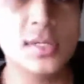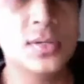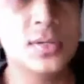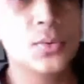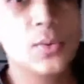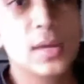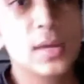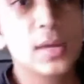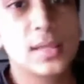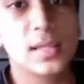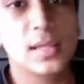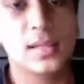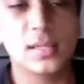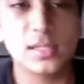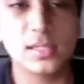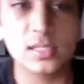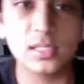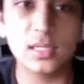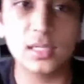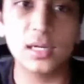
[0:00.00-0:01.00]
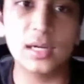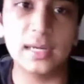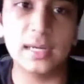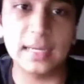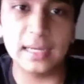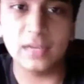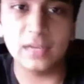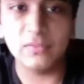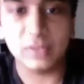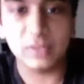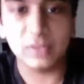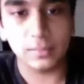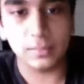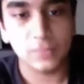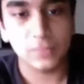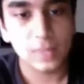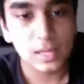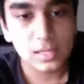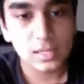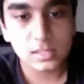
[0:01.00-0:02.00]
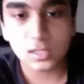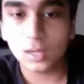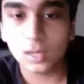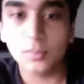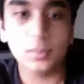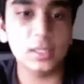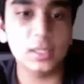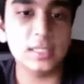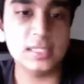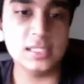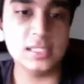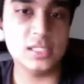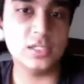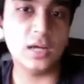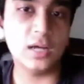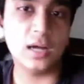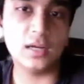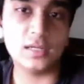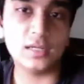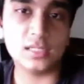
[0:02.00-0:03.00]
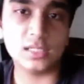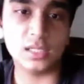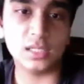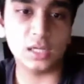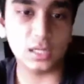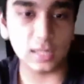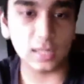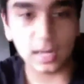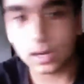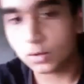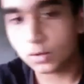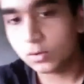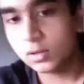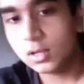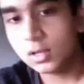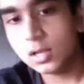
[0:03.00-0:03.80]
within the slur even. So I'm going to teach you how to slur now.